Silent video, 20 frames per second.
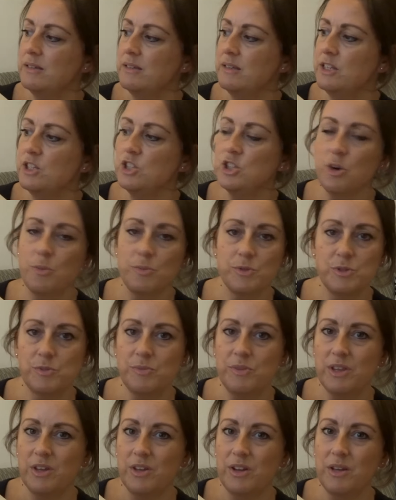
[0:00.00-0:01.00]
you chop
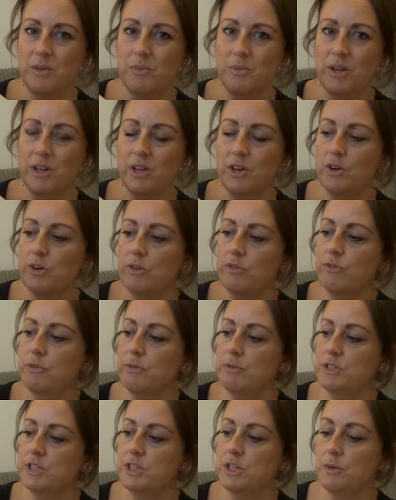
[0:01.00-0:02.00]
something on it, will it go through
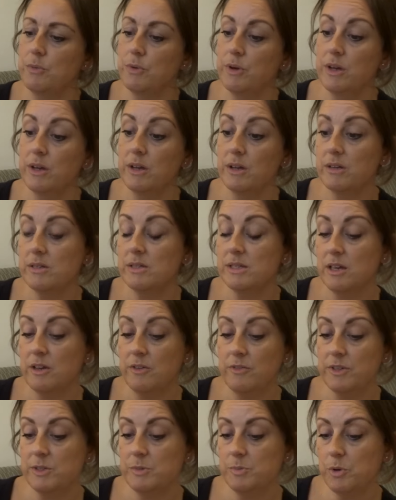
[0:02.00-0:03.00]
into your work
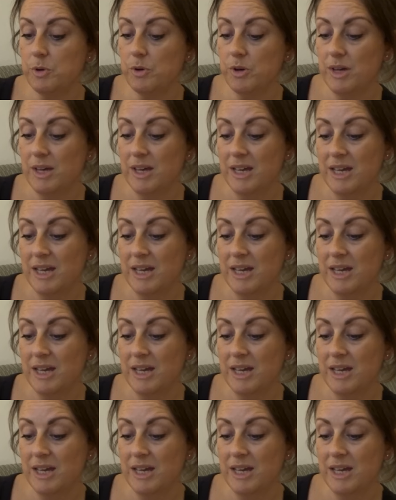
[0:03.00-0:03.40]
surface? But